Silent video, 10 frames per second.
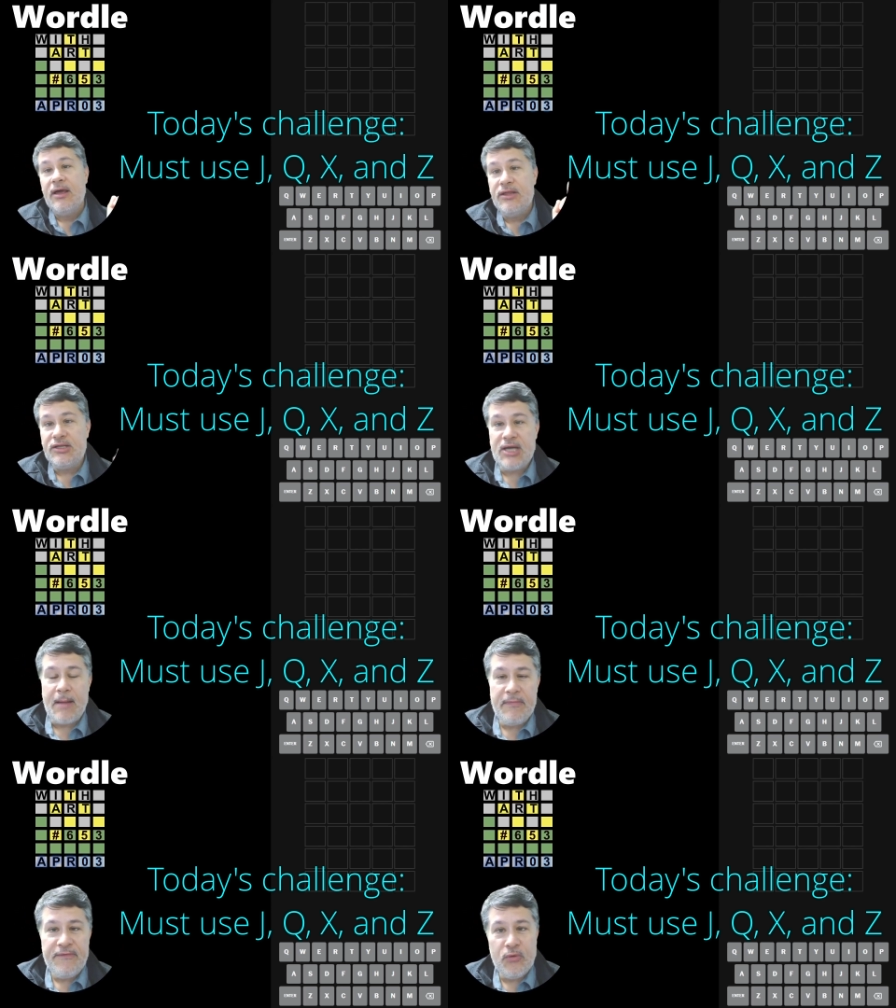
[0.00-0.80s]
the
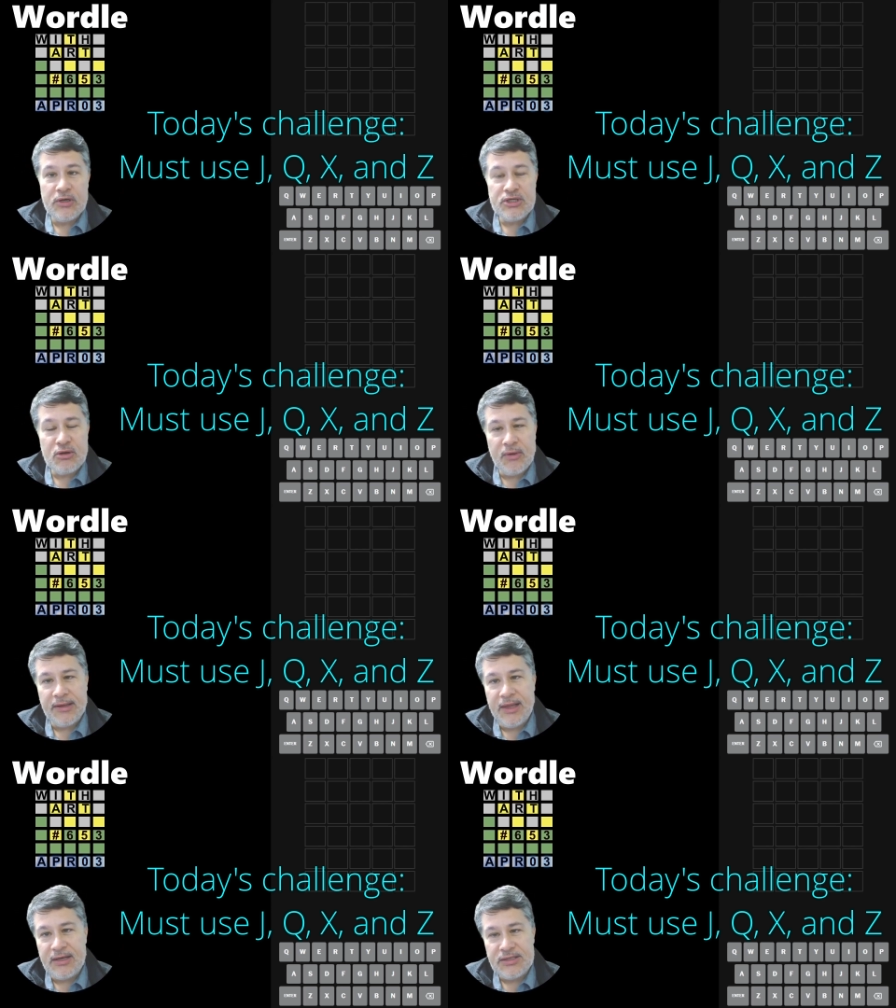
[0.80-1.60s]
top 4 scoring
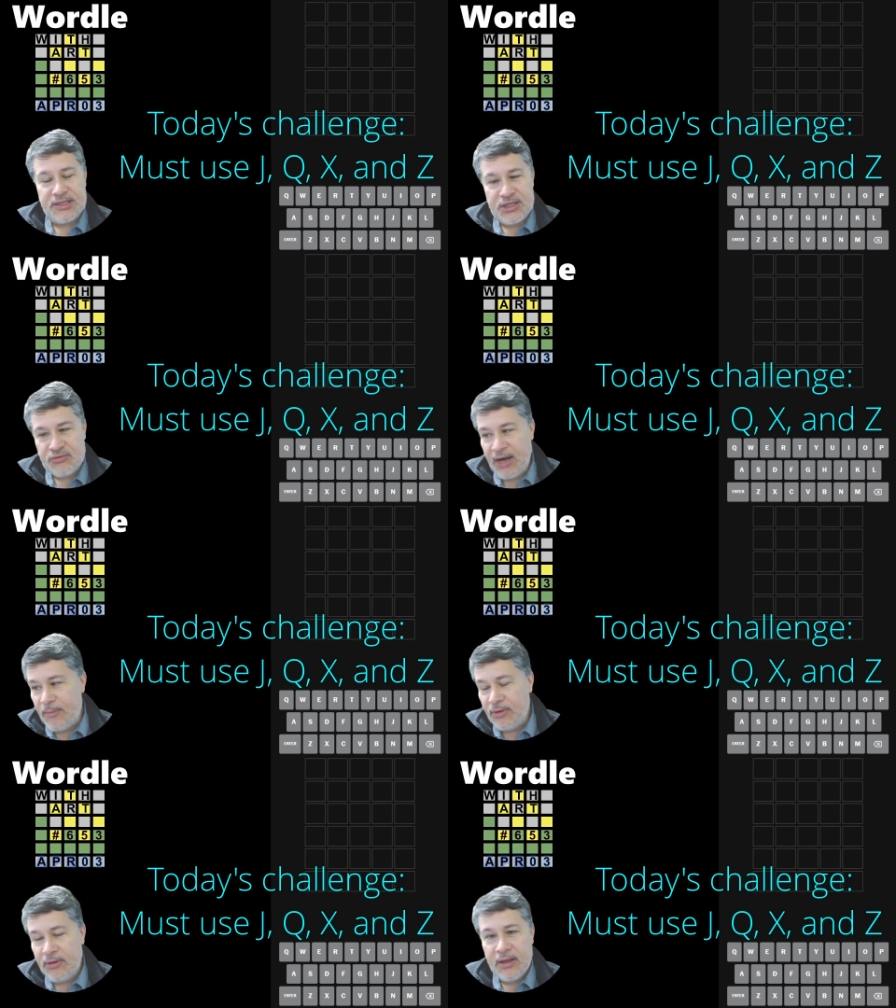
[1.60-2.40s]
letters in
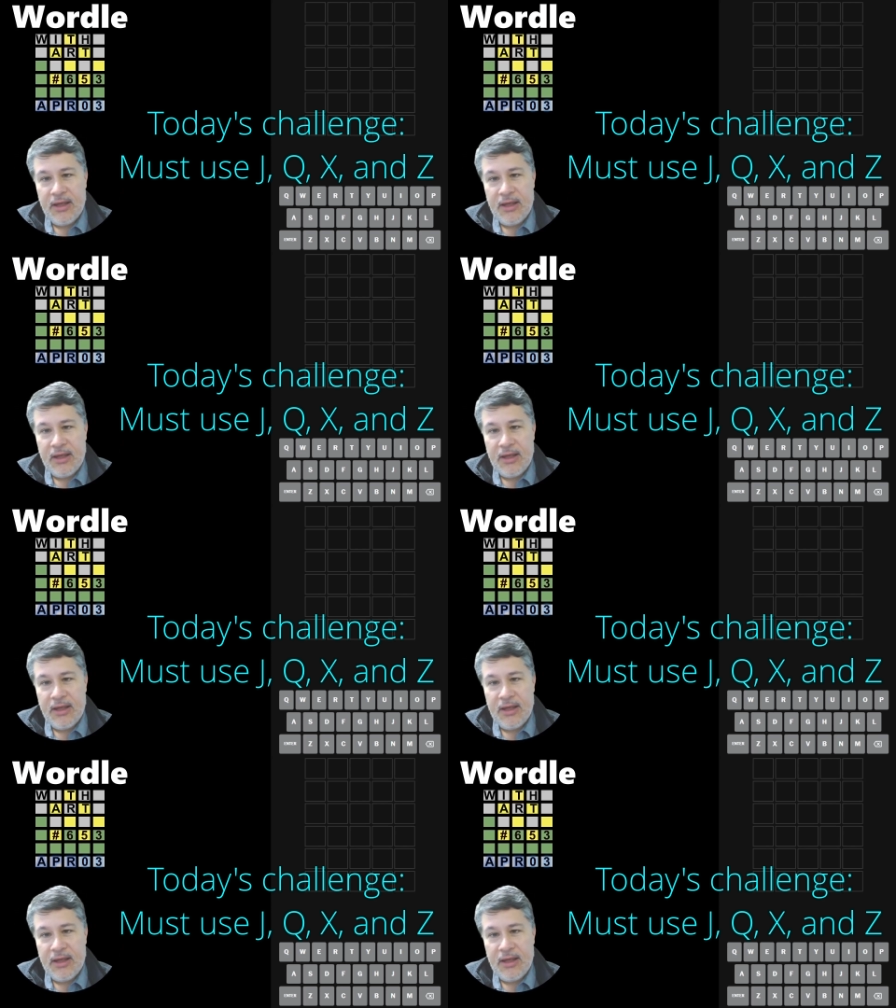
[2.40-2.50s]
Scrabble.